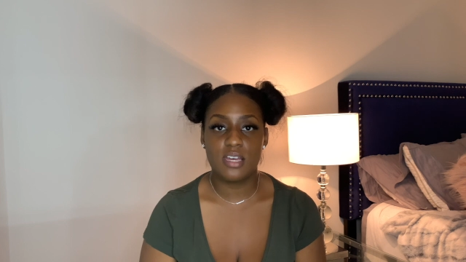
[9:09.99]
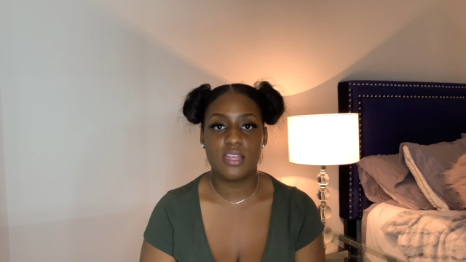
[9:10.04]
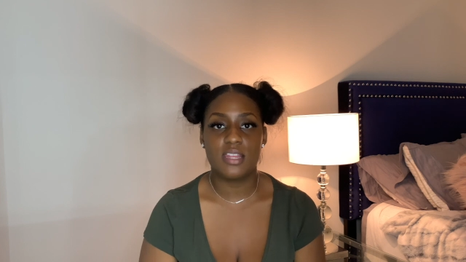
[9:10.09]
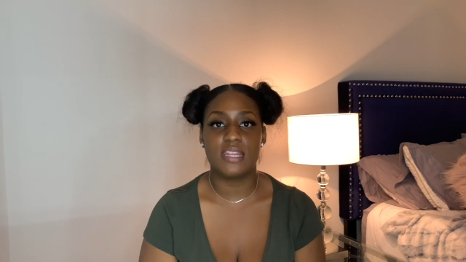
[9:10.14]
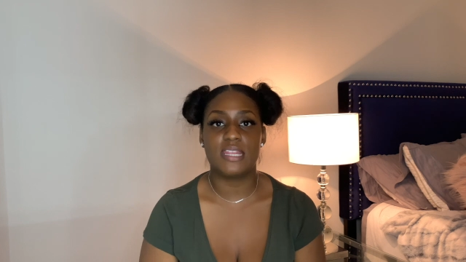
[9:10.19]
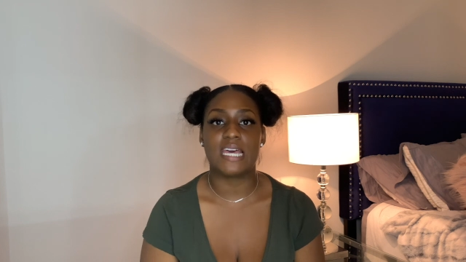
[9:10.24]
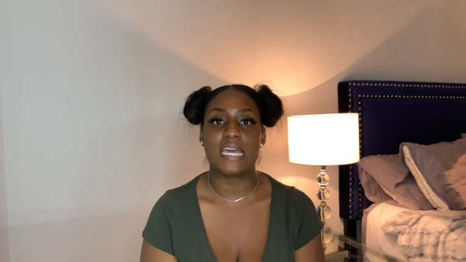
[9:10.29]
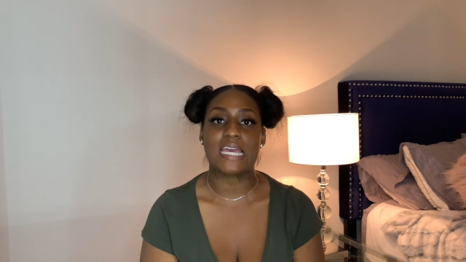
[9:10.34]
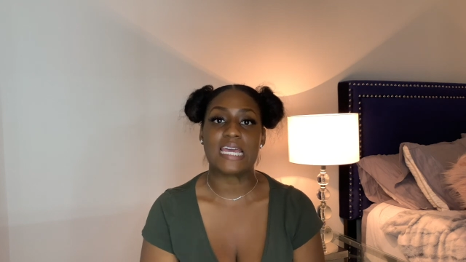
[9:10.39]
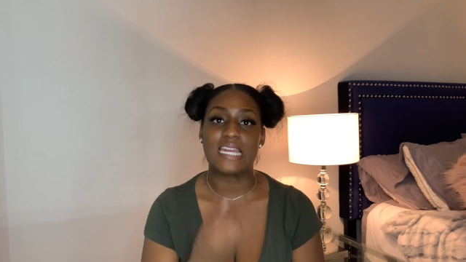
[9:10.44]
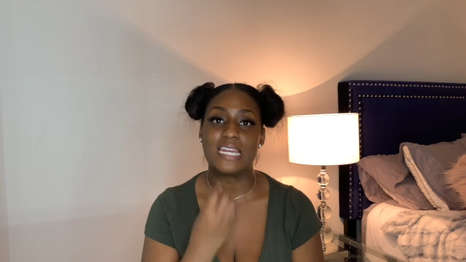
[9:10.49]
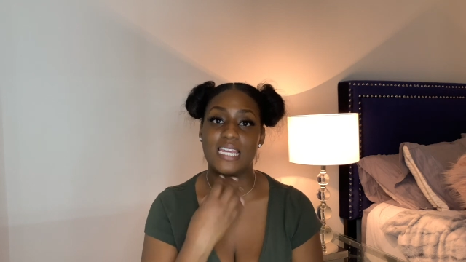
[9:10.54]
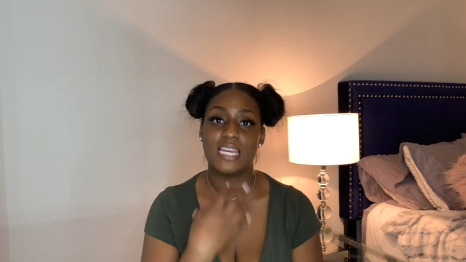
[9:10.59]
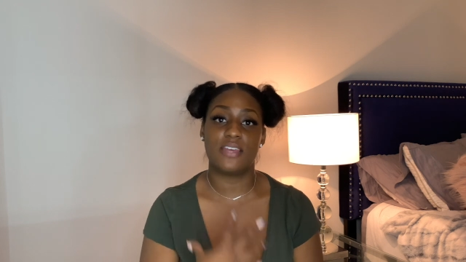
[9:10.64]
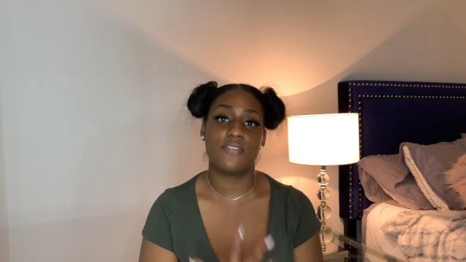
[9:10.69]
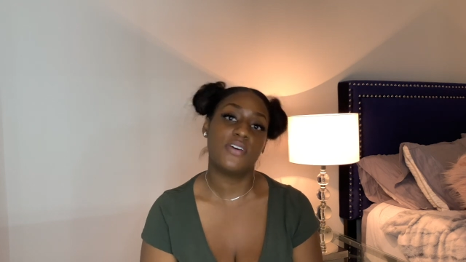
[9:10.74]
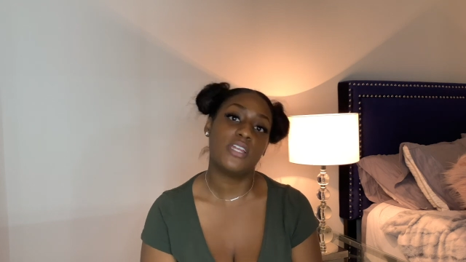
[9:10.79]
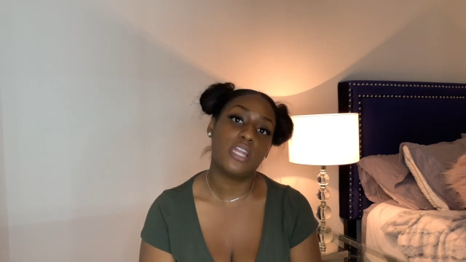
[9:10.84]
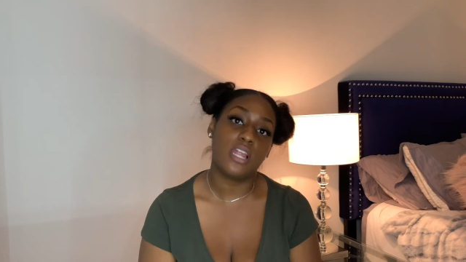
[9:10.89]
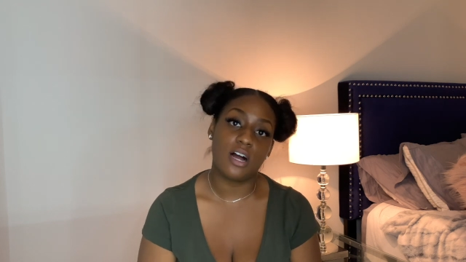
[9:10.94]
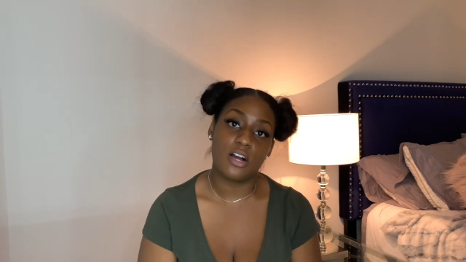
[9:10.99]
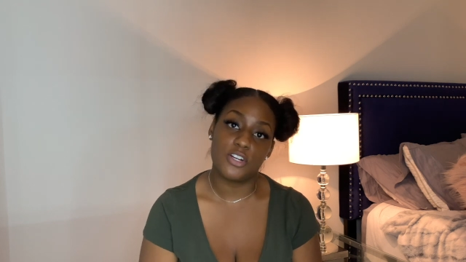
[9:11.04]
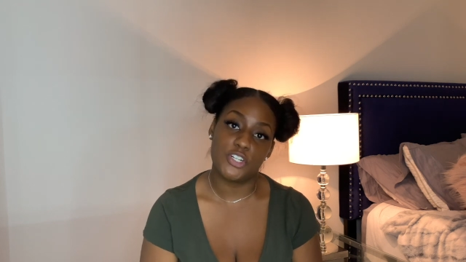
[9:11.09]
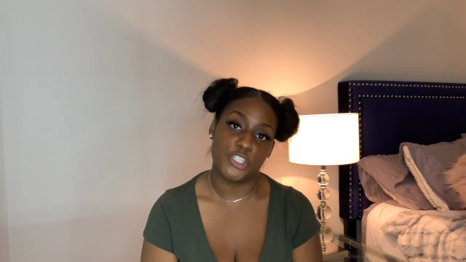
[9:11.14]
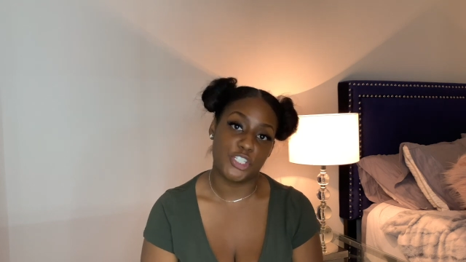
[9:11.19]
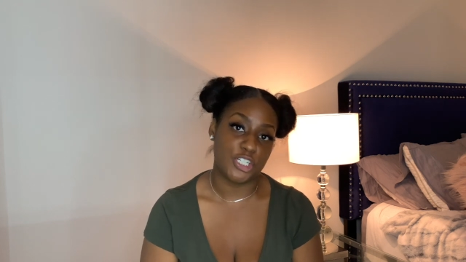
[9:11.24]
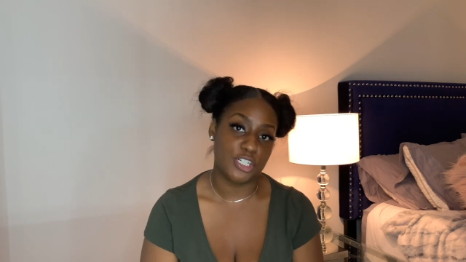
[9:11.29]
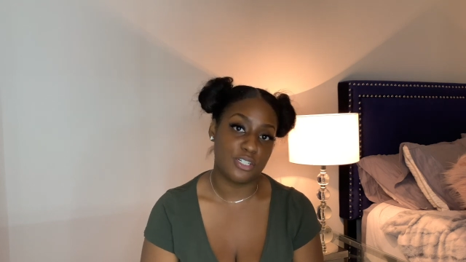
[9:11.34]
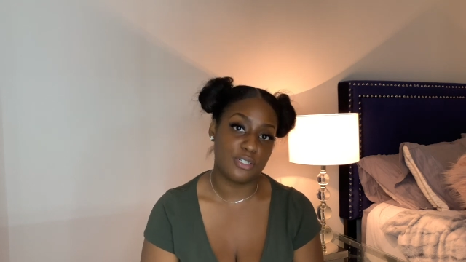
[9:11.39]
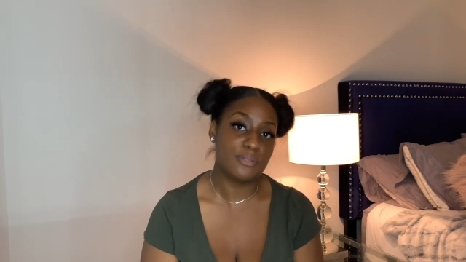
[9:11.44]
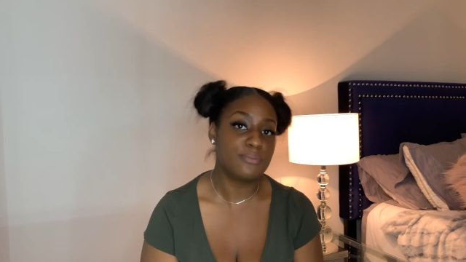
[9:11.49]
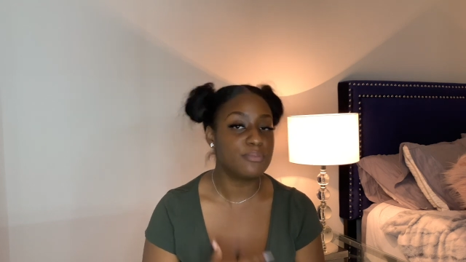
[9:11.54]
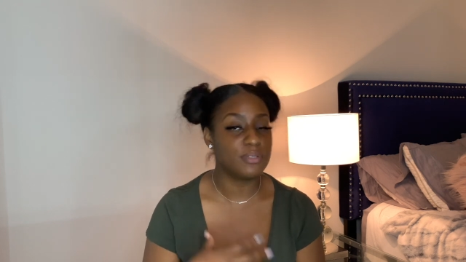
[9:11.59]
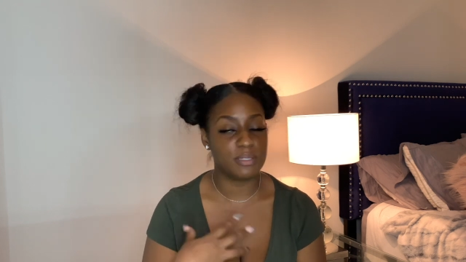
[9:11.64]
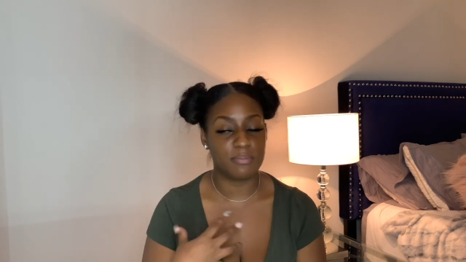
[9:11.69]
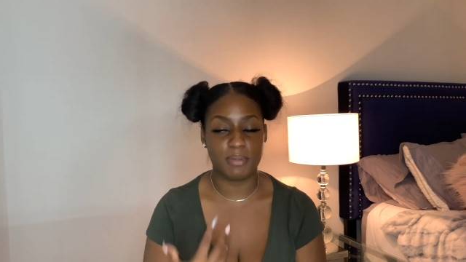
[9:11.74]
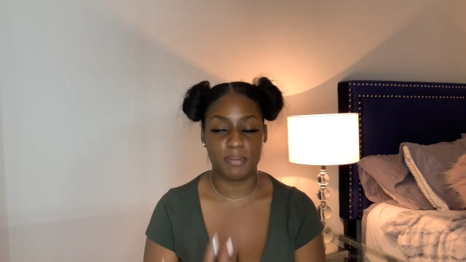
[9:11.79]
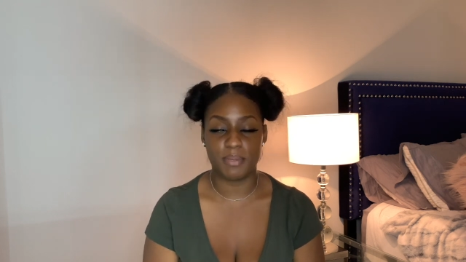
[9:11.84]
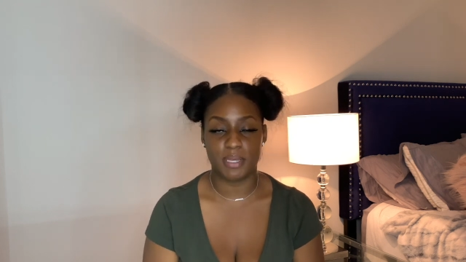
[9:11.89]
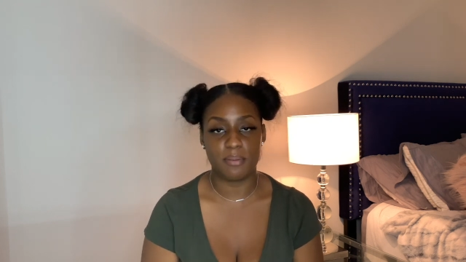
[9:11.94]
They get even larger
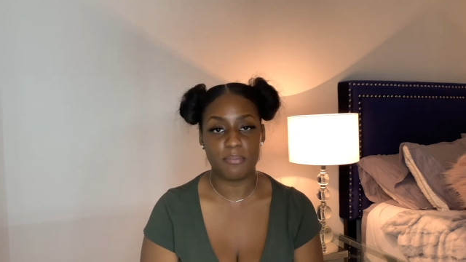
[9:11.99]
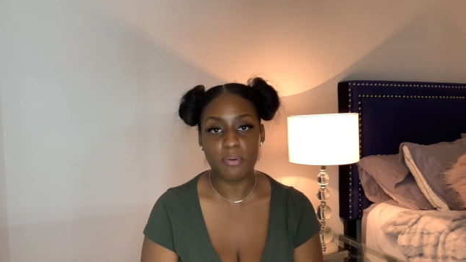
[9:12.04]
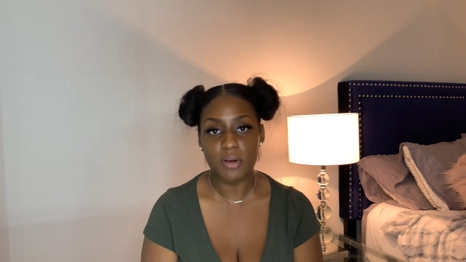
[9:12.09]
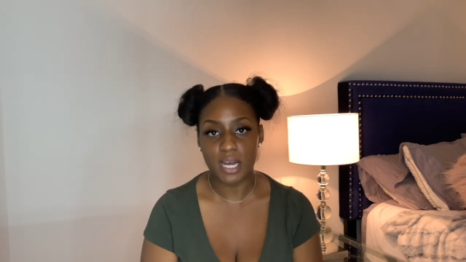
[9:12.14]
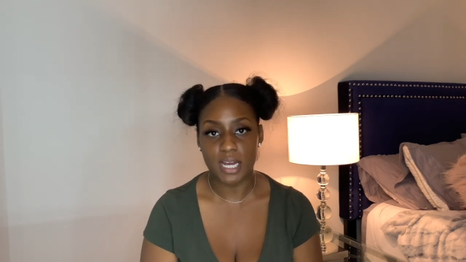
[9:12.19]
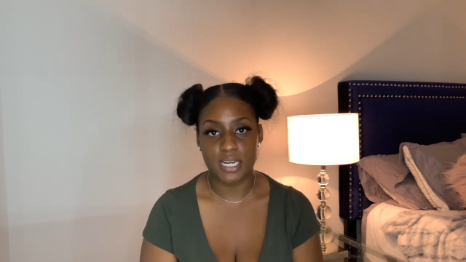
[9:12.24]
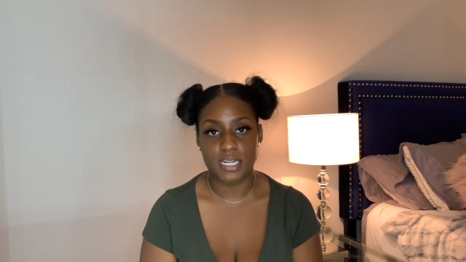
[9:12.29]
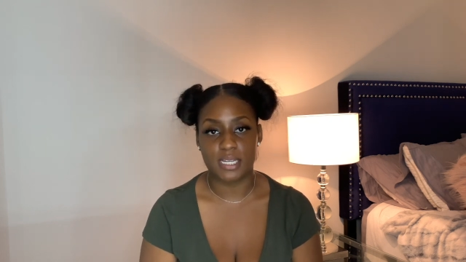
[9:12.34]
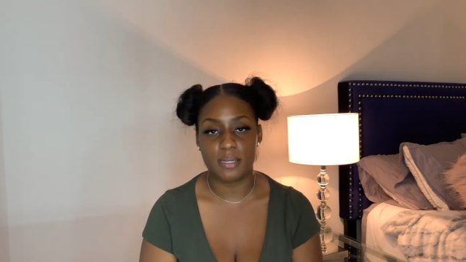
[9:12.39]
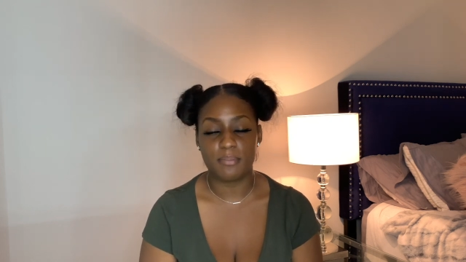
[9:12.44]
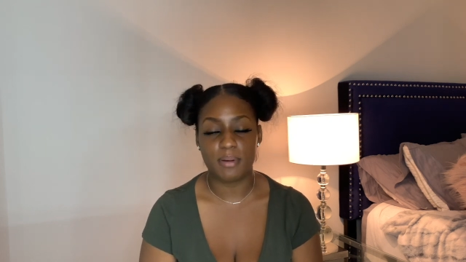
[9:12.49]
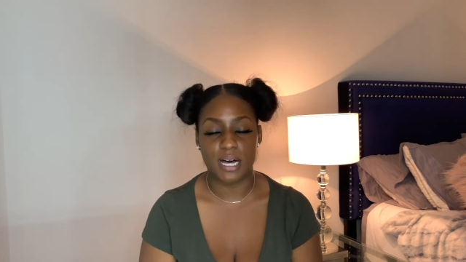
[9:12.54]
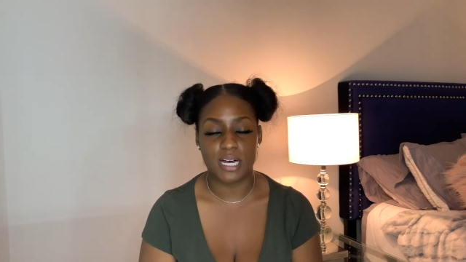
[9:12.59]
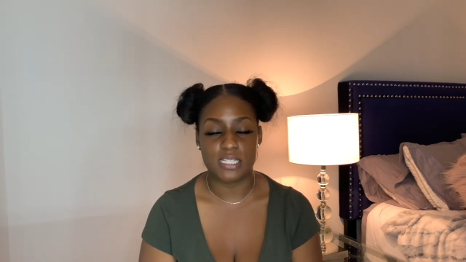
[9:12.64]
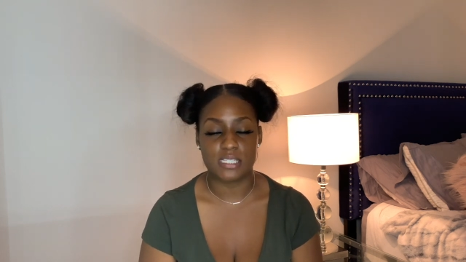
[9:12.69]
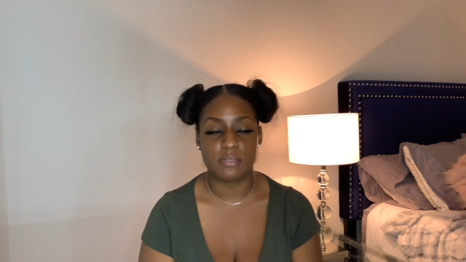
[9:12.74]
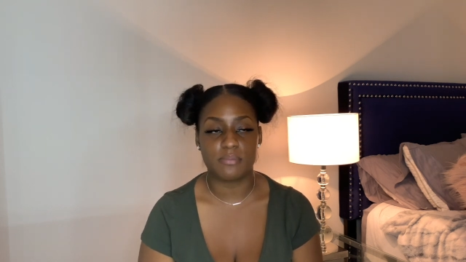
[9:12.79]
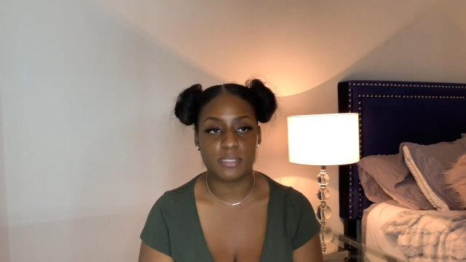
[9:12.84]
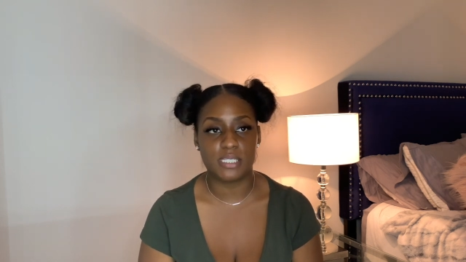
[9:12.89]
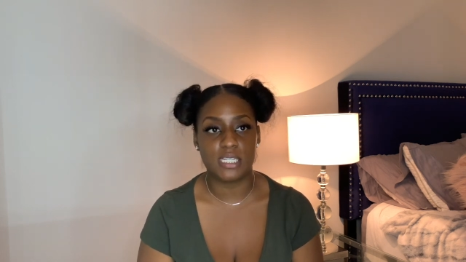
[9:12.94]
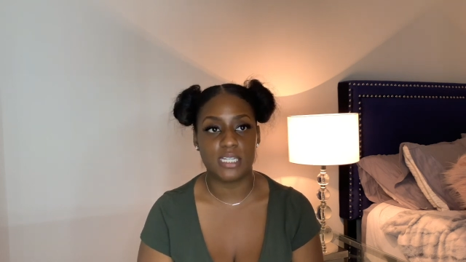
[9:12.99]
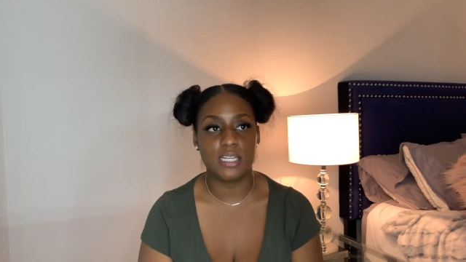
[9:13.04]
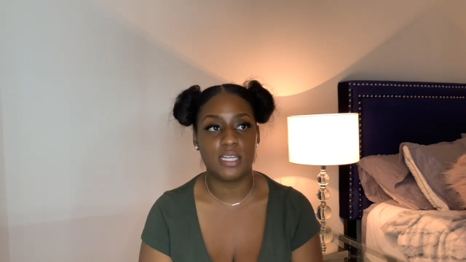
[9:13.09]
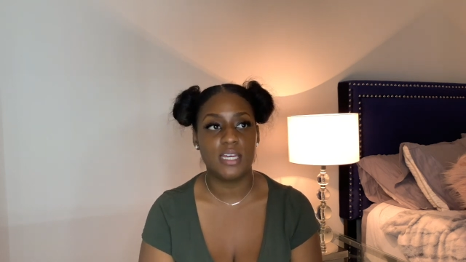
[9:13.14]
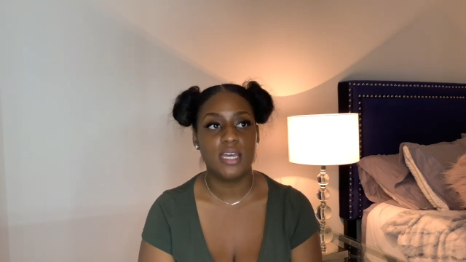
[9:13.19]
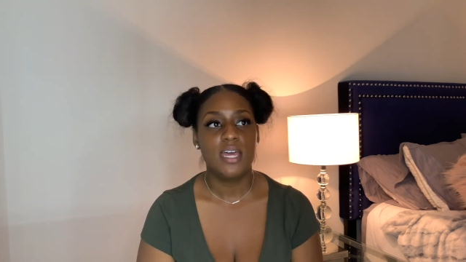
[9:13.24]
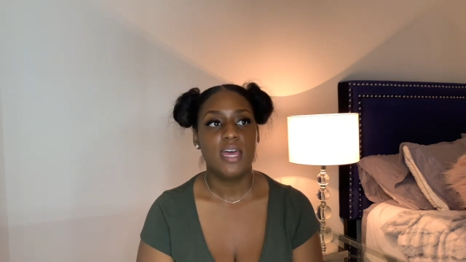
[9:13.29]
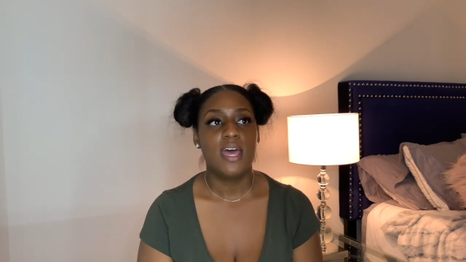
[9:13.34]
with me being pregnant, possibly,